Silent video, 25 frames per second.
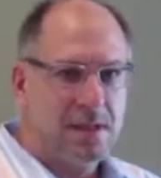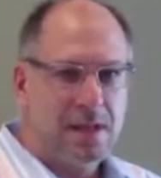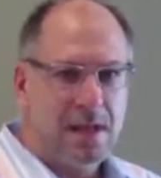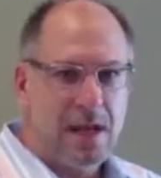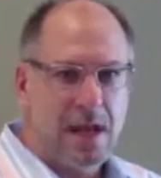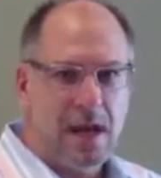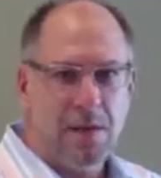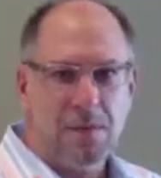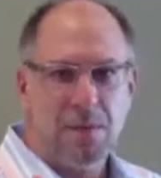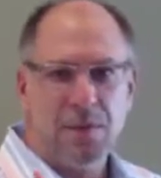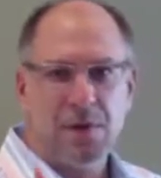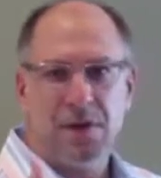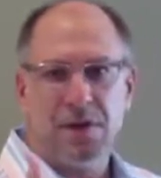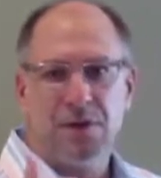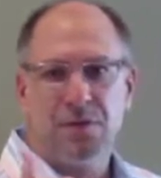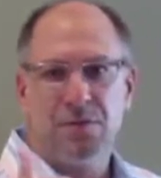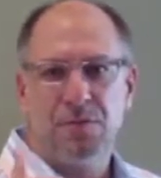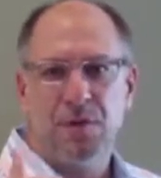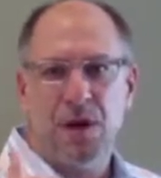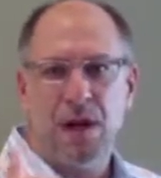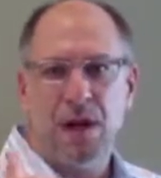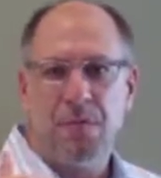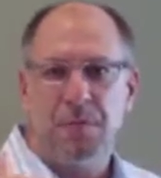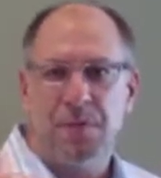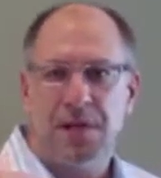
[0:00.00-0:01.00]
And we're going to do
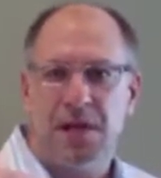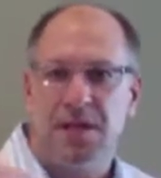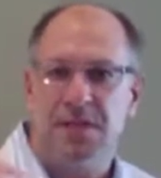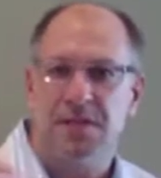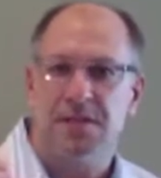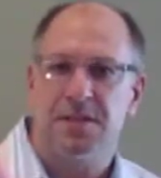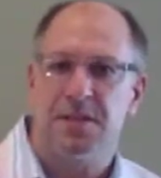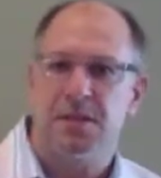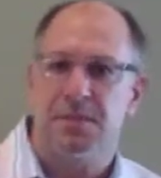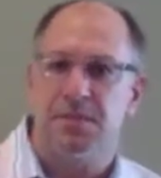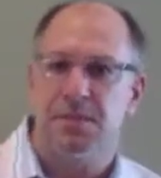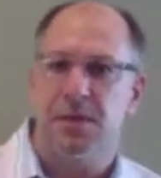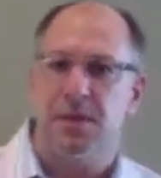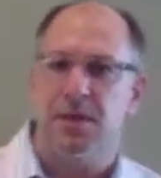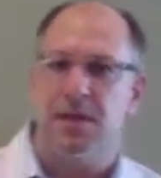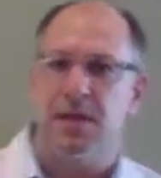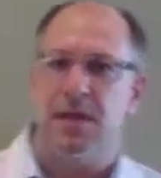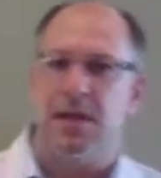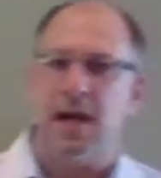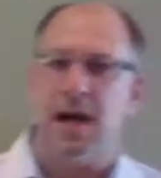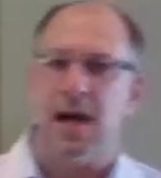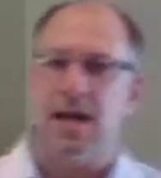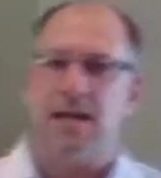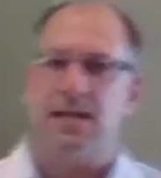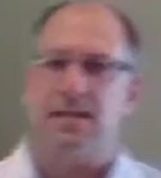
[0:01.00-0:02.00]
right because the Spirit
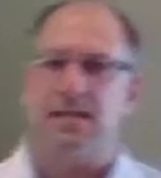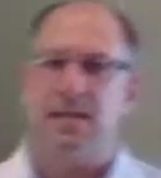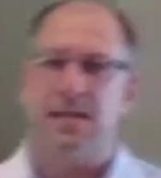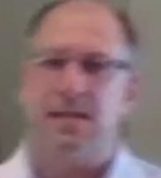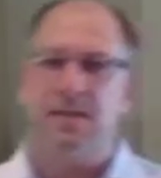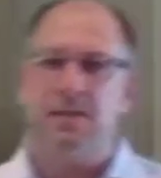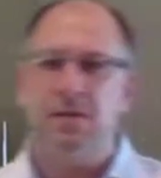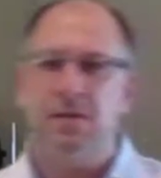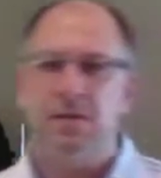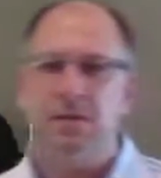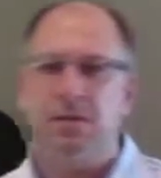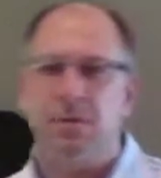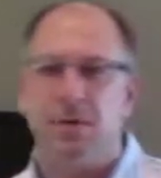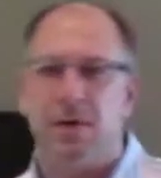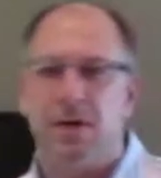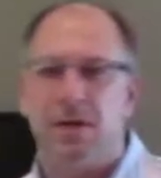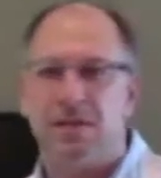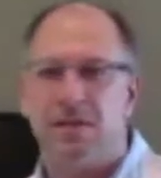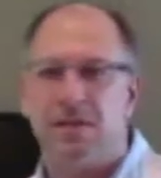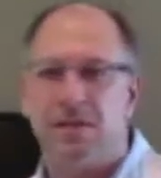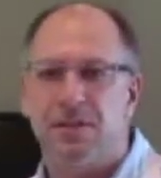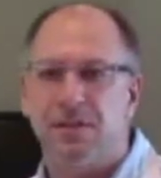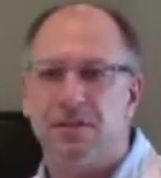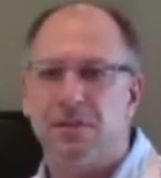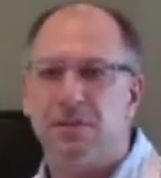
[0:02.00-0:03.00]
of God is given to
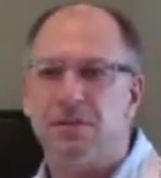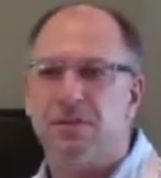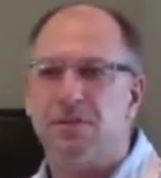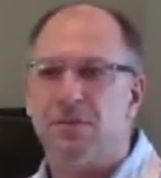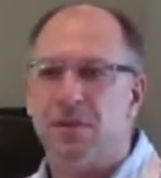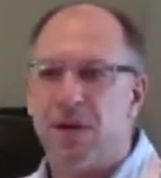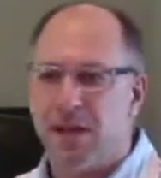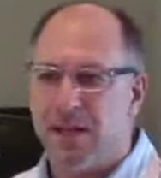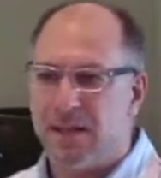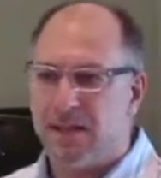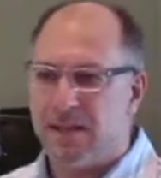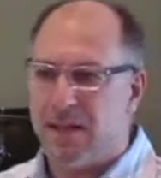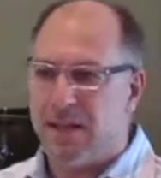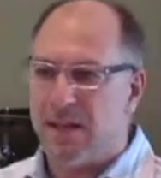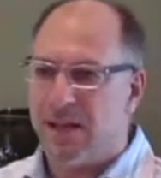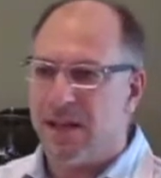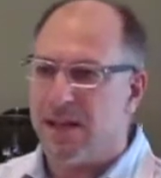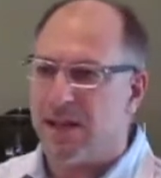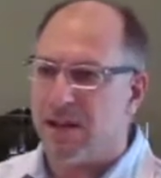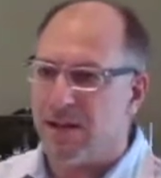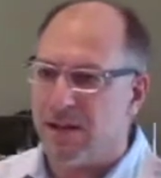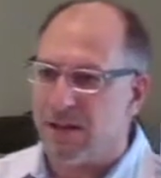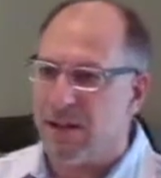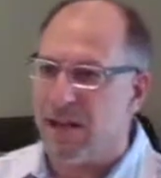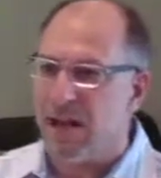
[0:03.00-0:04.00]
us to do the right thing
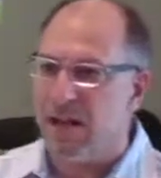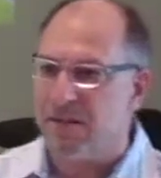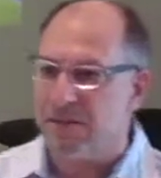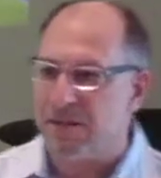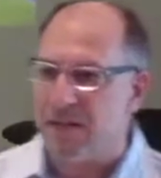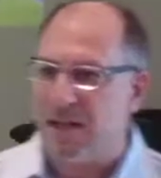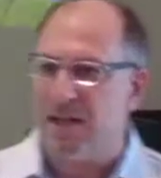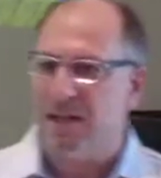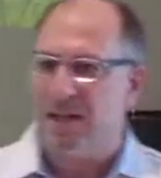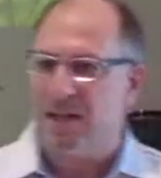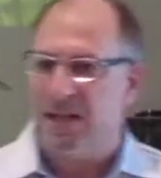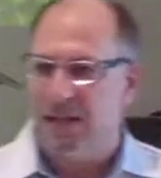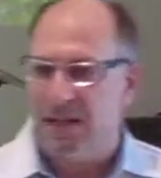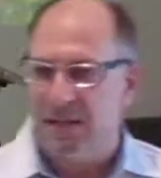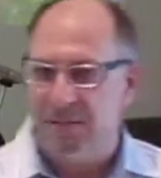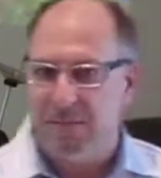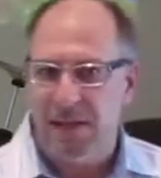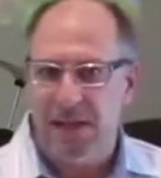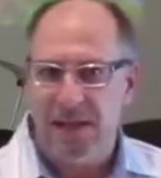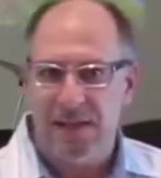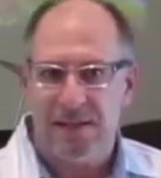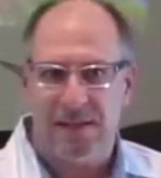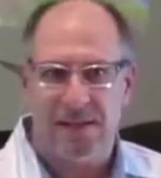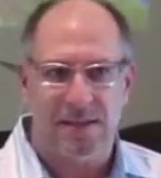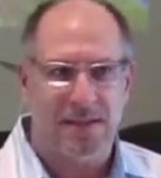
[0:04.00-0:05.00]
in our lives on a daily
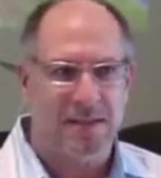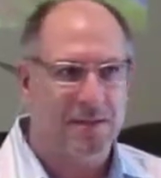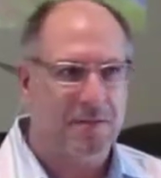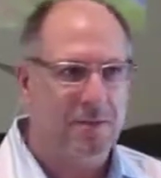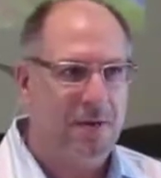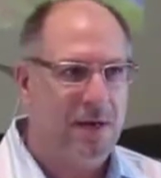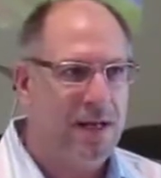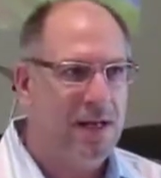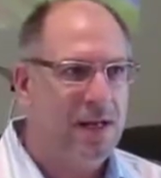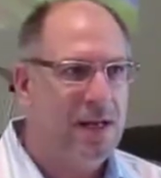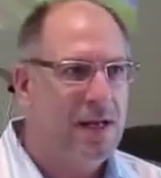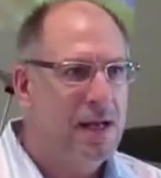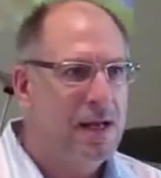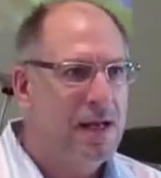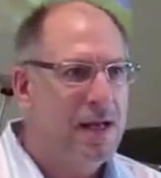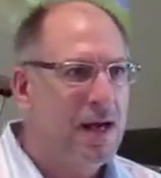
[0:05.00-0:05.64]
basis, right?